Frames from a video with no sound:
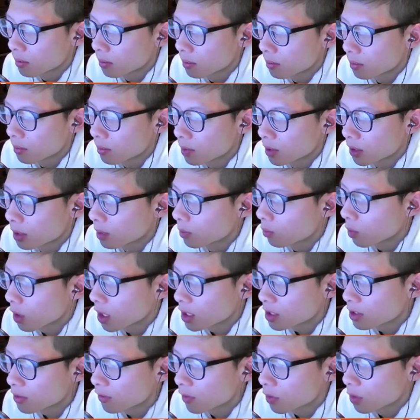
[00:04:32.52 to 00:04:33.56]
but
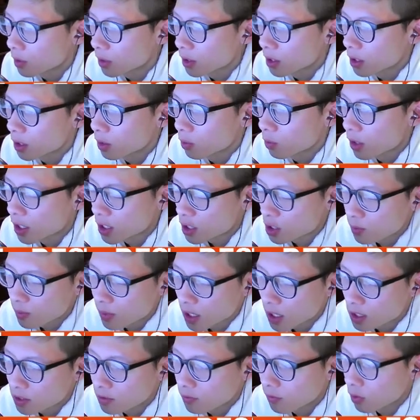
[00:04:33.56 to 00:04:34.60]
watch for the rest
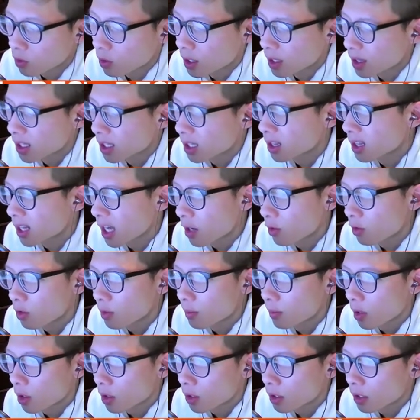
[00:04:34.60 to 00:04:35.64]
spots for, I think, Lauri
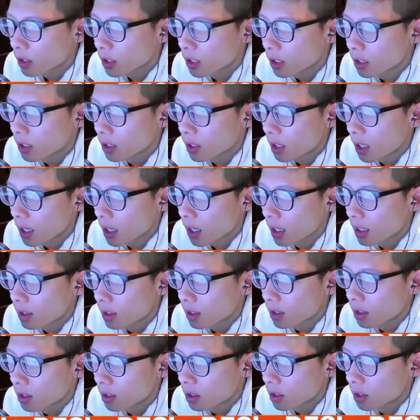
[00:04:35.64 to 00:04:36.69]
Markkanen and
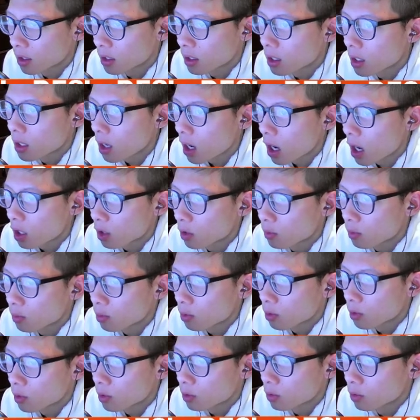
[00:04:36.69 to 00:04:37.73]
Otto
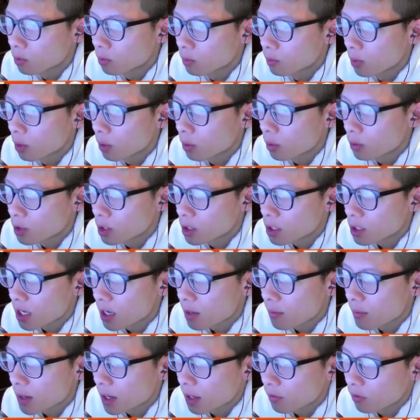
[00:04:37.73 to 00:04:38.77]
Porter, who both just
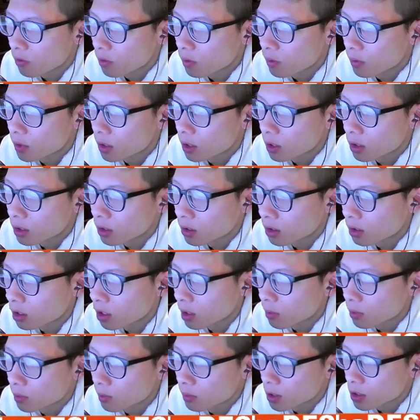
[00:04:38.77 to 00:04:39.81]
came back from a
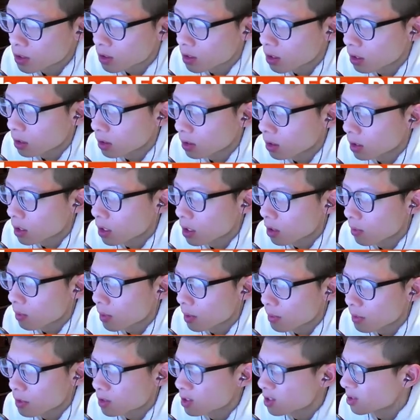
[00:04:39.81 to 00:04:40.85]
couple months long,
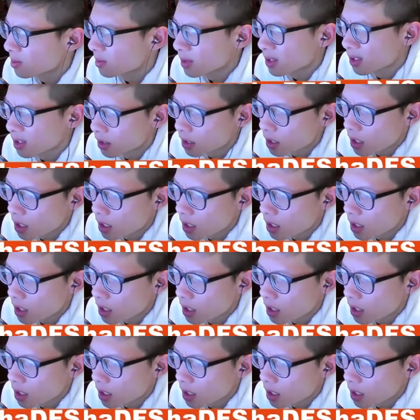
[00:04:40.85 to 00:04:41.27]
maybe just a month,